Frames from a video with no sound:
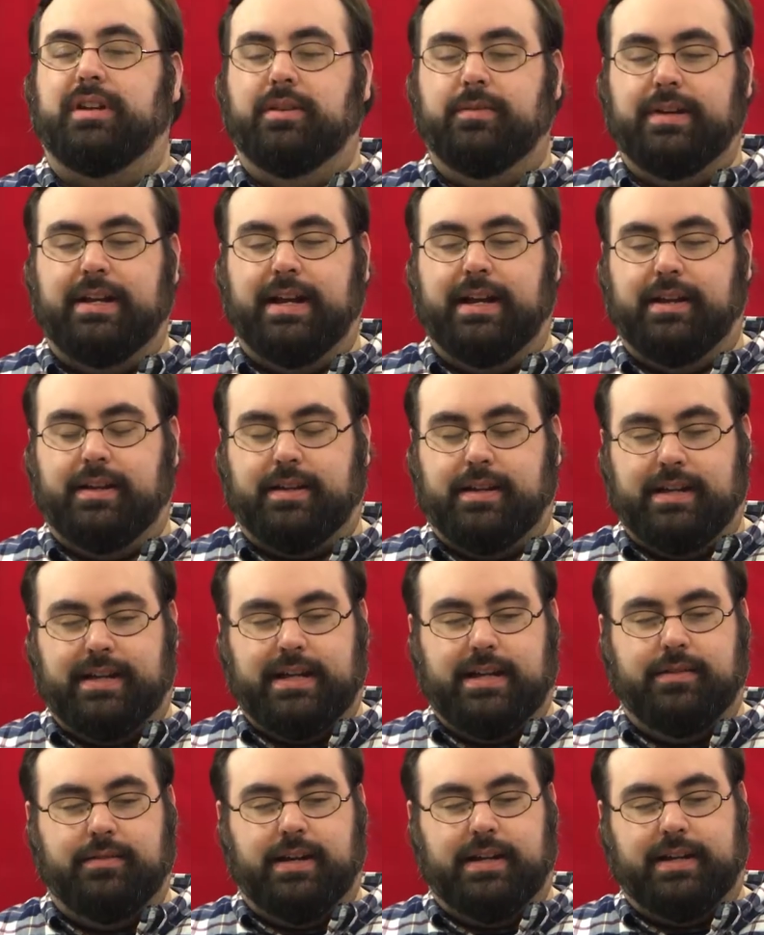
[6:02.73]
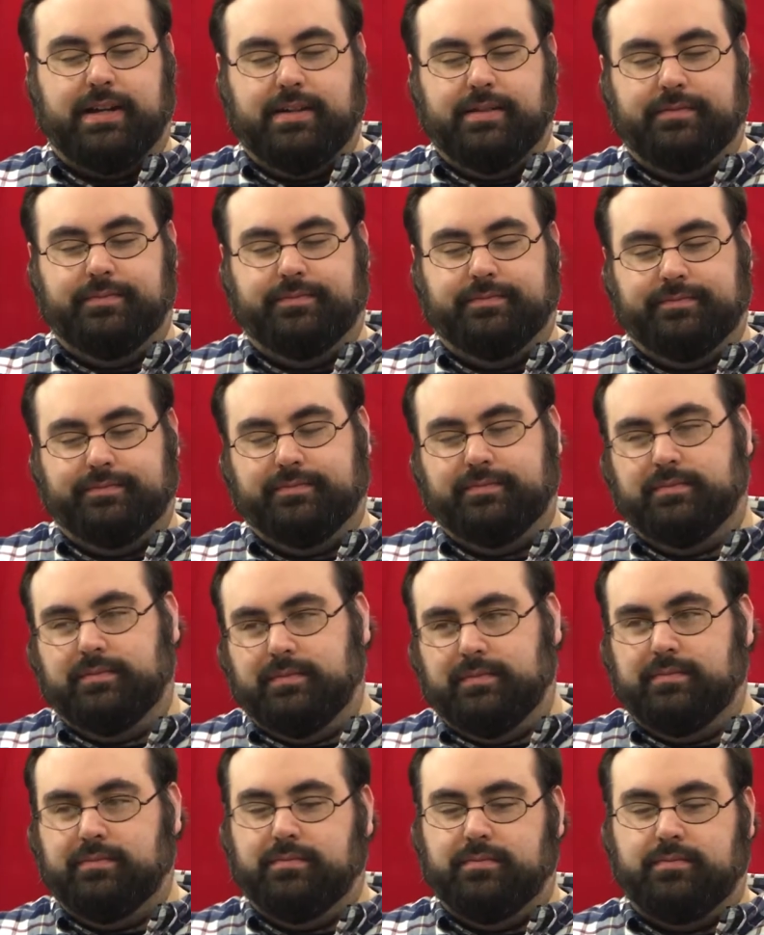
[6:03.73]
But you know what? I kind of I kind of
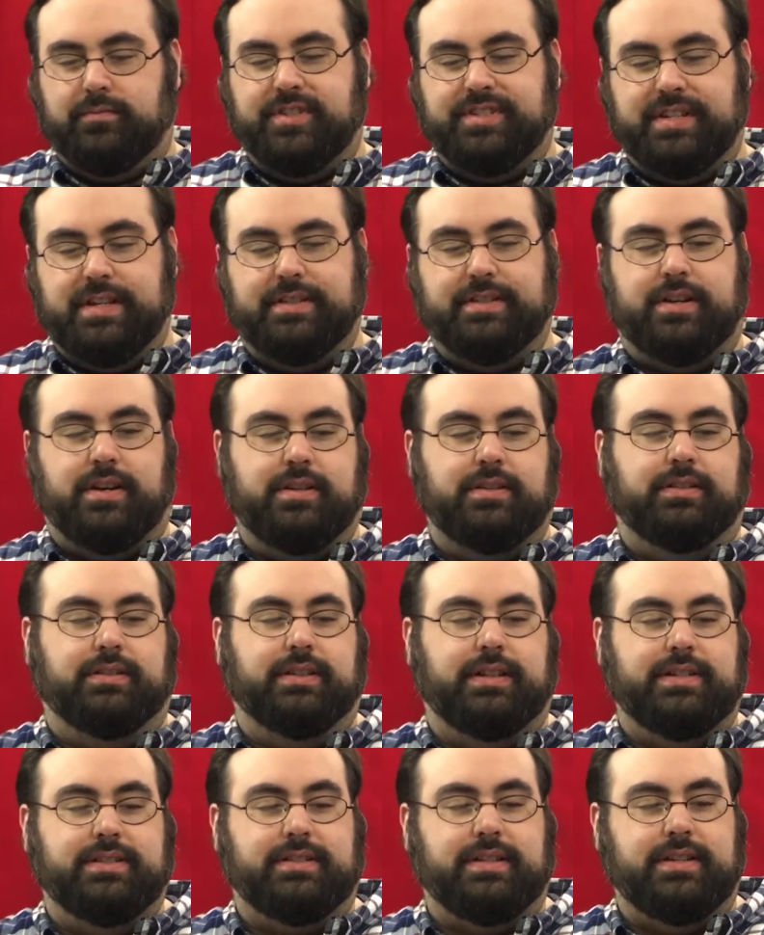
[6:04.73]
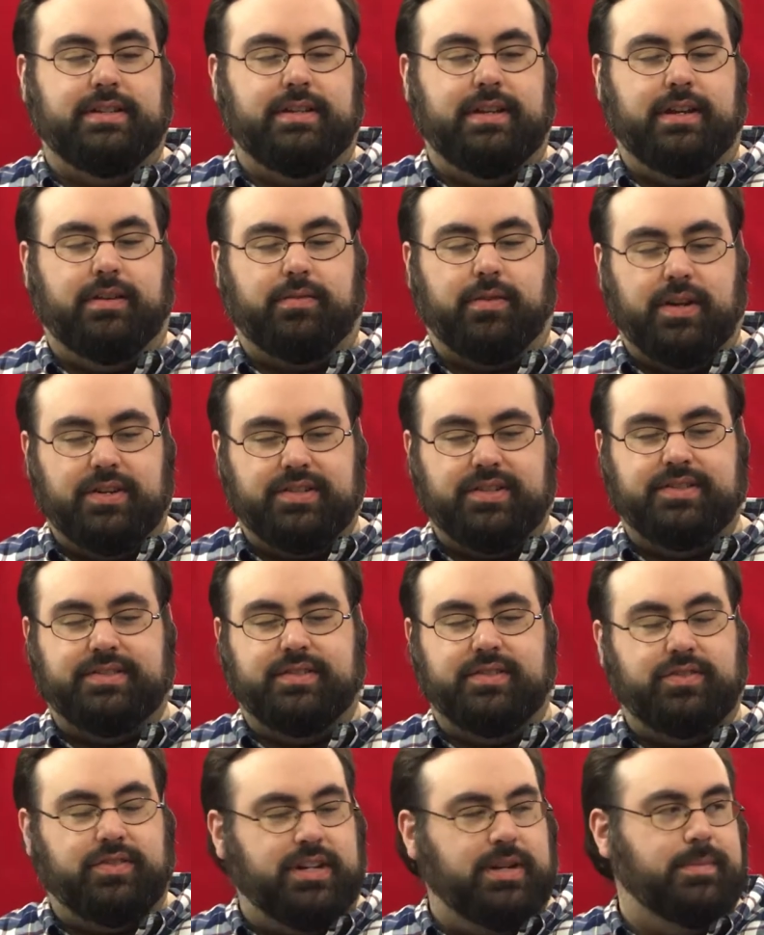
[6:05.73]
resent Donald. He's, he
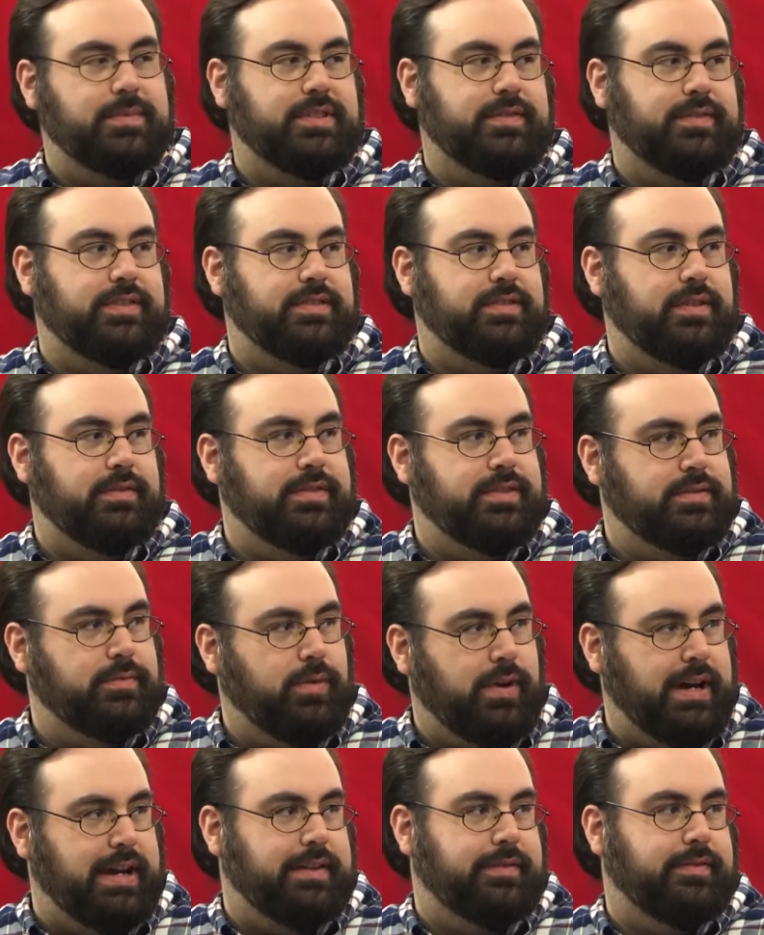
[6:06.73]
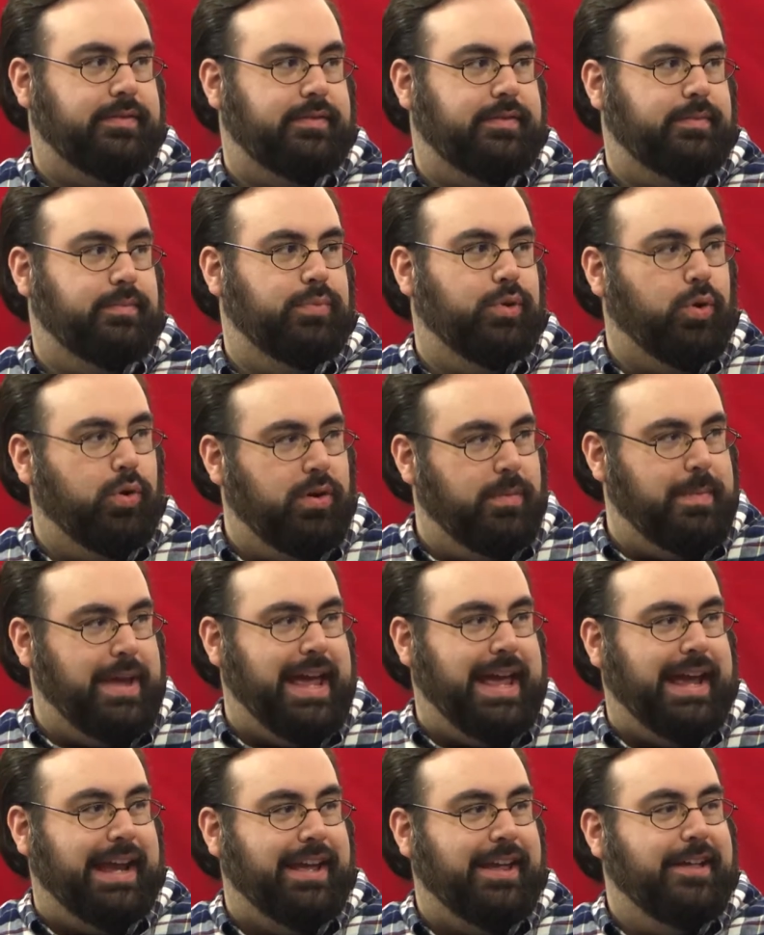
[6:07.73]
crushes the dreams of his of his wife. Poor
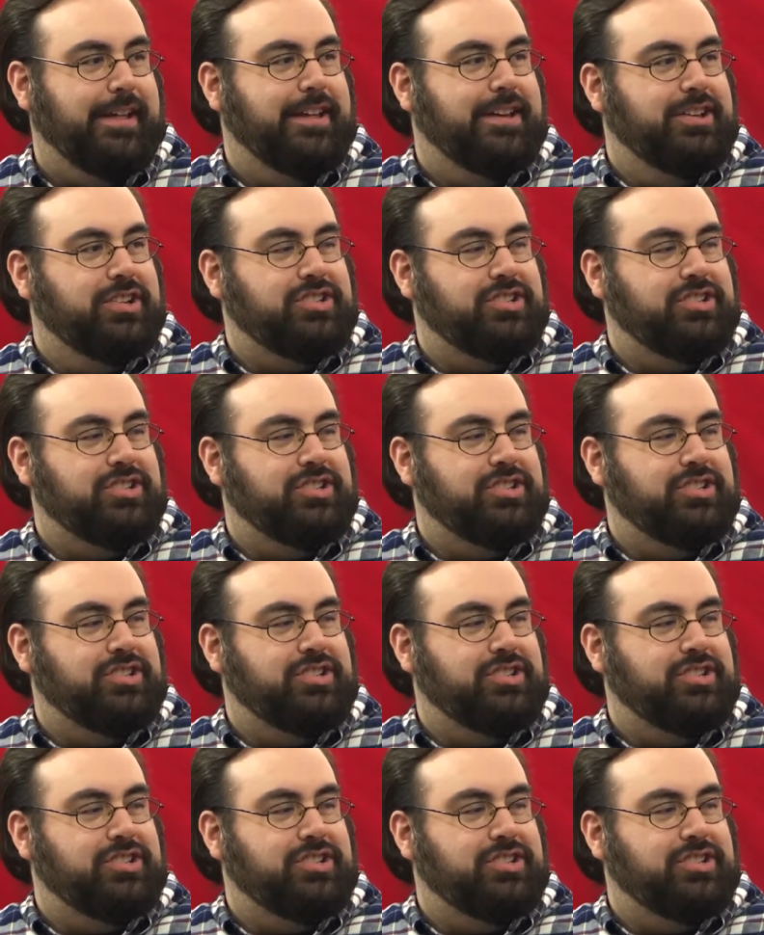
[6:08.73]
May.